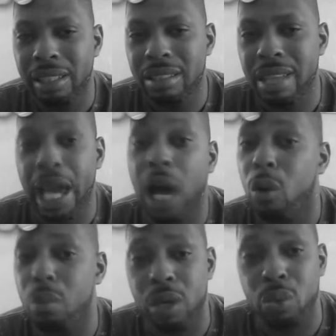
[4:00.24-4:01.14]
to
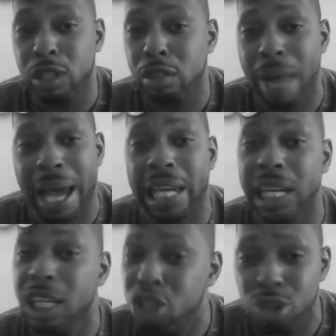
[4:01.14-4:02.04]
help me with my
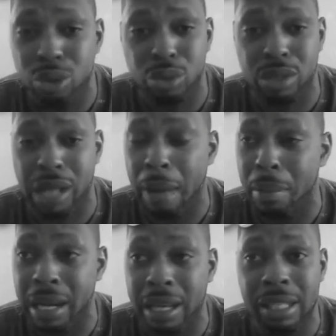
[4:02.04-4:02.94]
issues. I
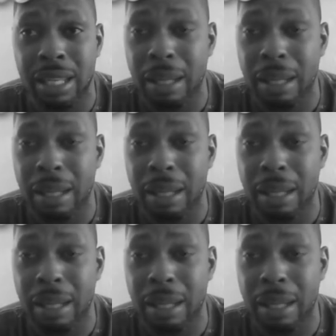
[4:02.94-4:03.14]
mean,